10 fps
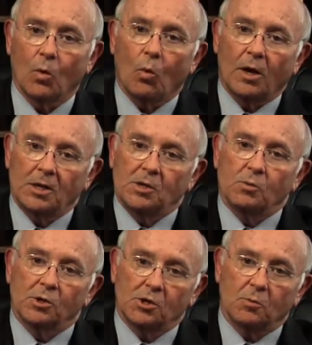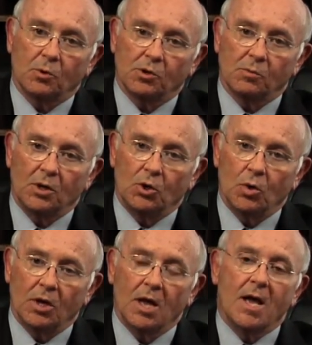What is it we're supposed to be
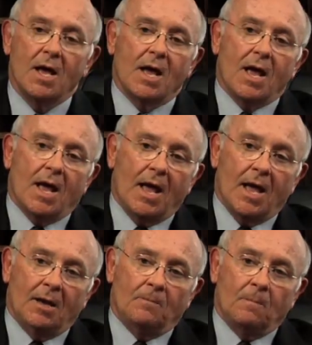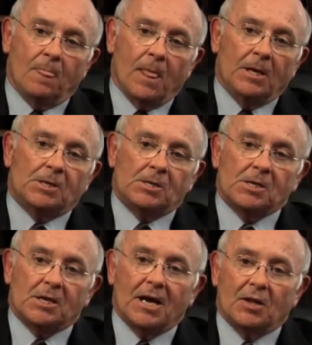doing? And it's
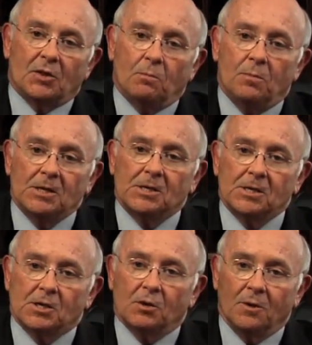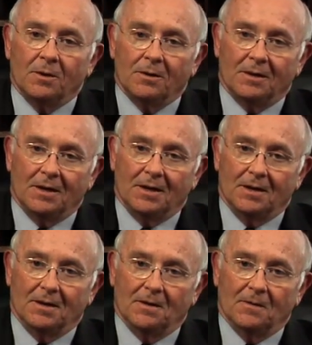just like the business
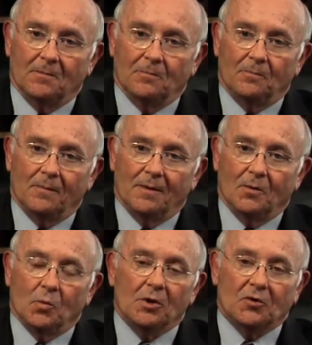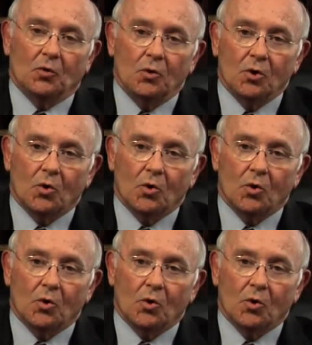community. What's the real